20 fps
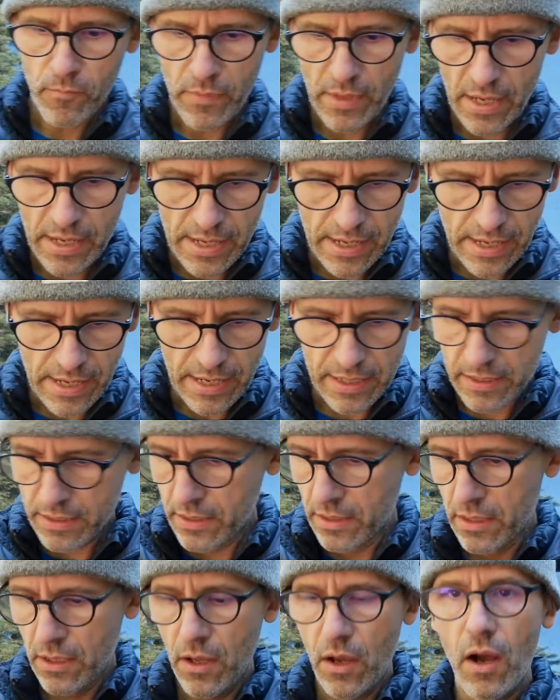
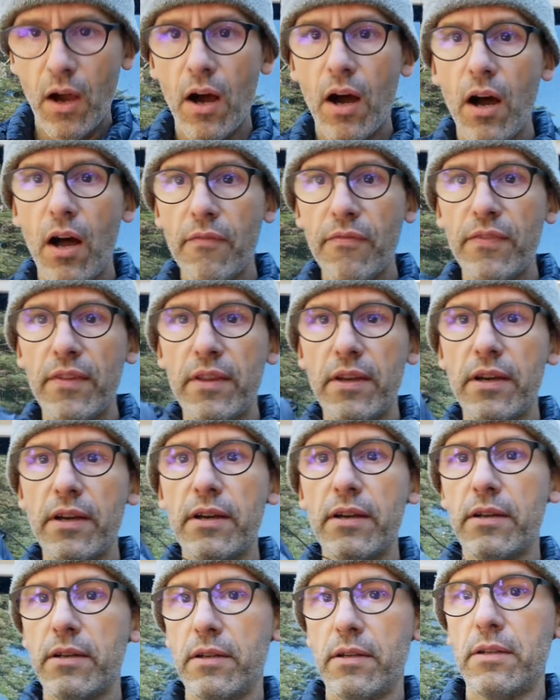on the
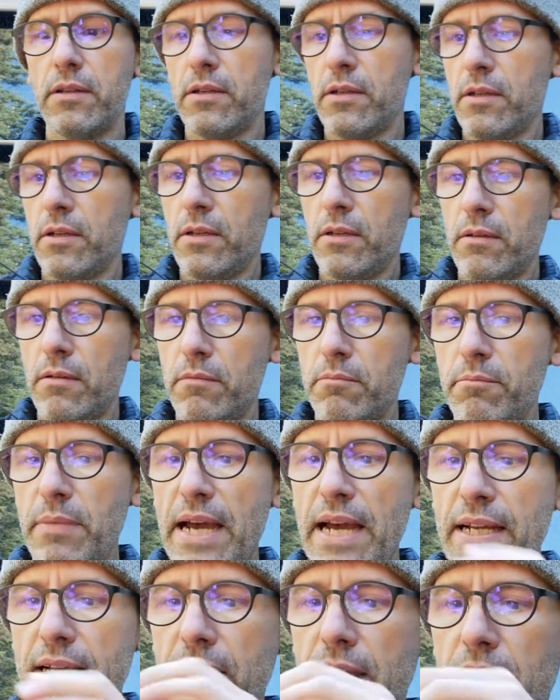
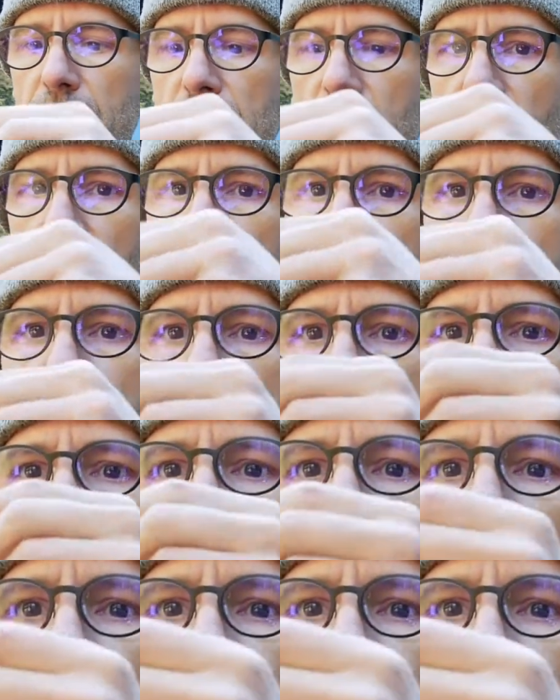back you have this long